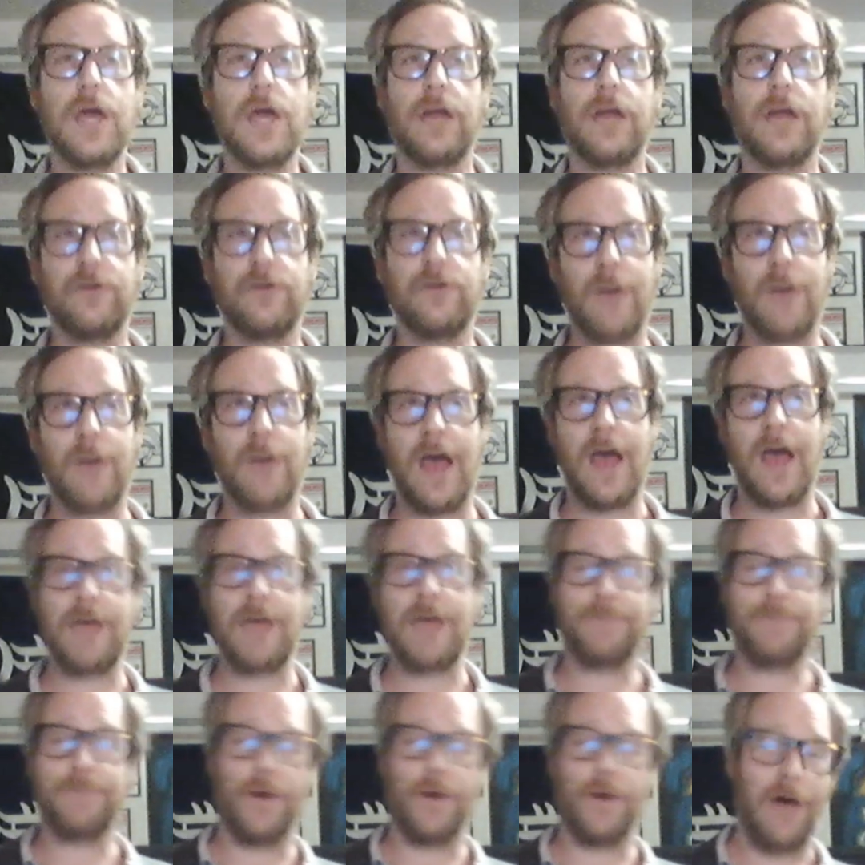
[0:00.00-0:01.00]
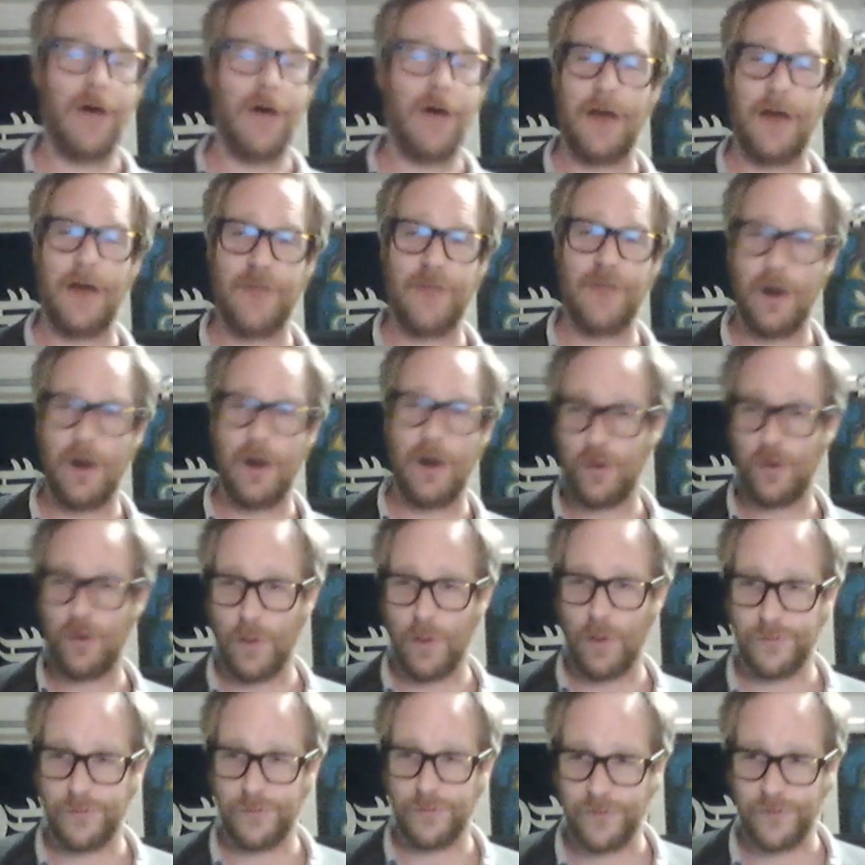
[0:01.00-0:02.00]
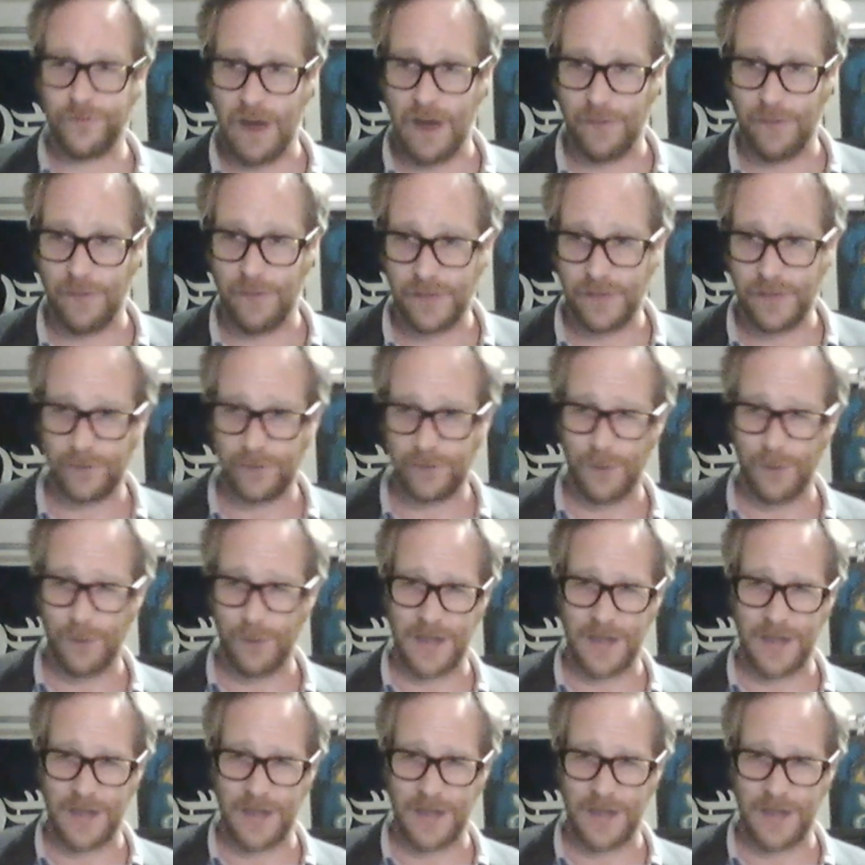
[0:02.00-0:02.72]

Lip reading: here's why I put a lot of air quotes around things